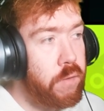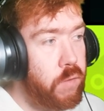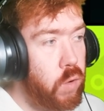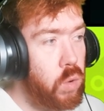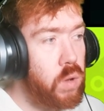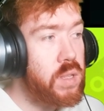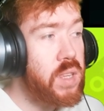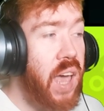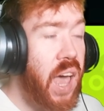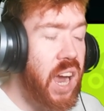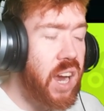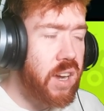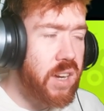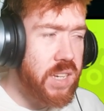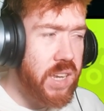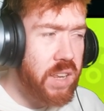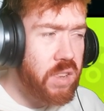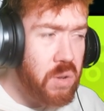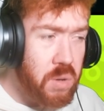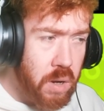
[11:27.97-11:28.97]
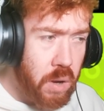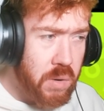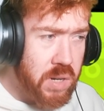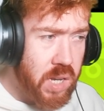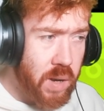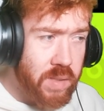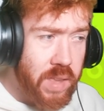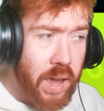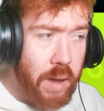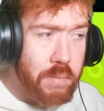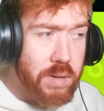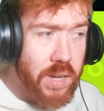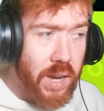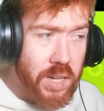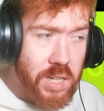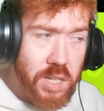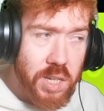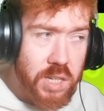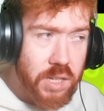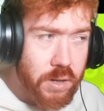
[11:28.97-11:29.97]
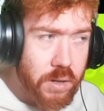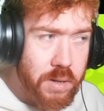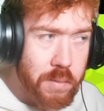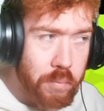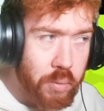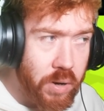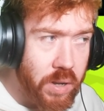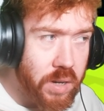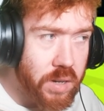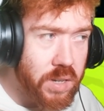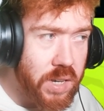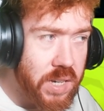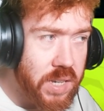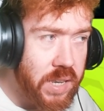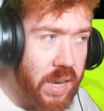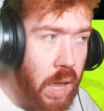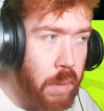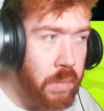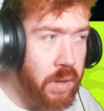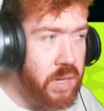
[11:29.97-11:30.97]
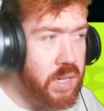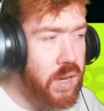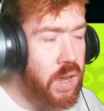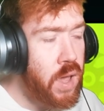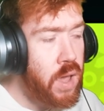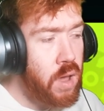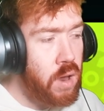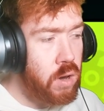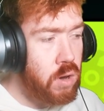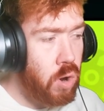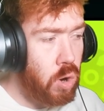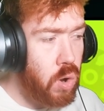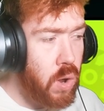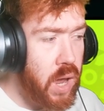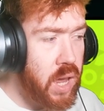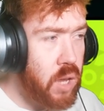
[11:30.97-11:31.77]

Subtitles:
him full attack, because I do know sometimes he actually does do some pretty good decent damage. Got a lot